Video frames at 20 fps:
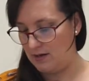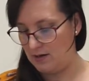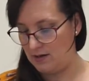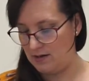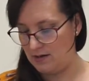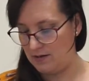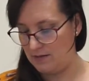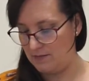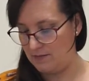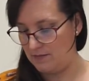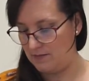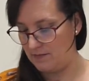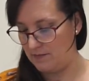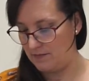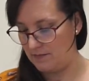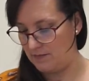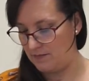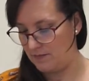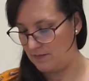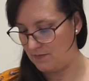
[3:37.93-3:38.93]

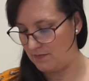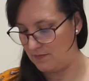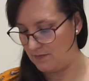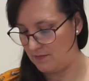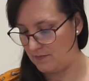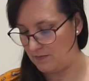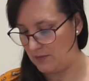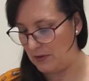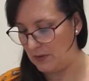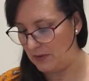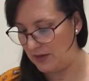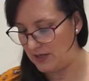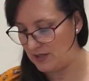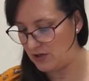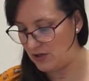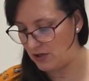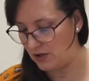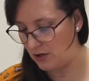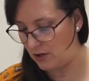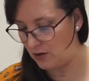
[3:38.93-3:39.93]
But when I
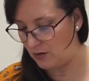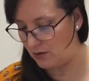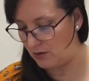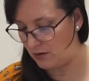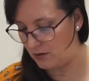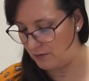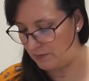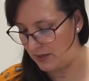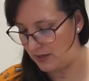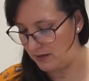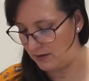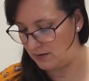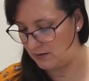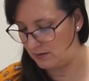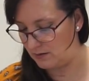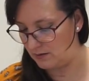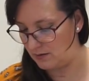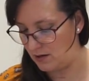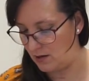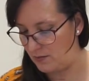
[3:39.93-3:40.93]
do the coat, I'll make
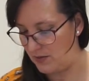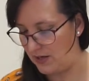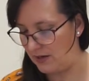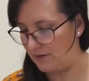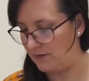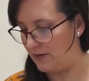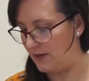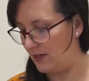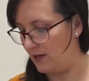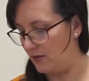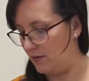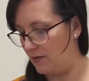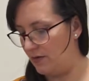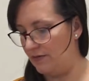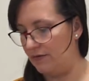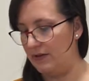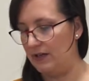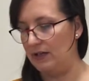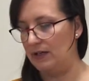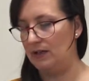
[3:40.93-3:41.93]
a video
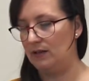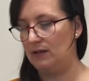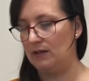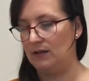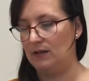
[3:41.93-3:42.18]
of it.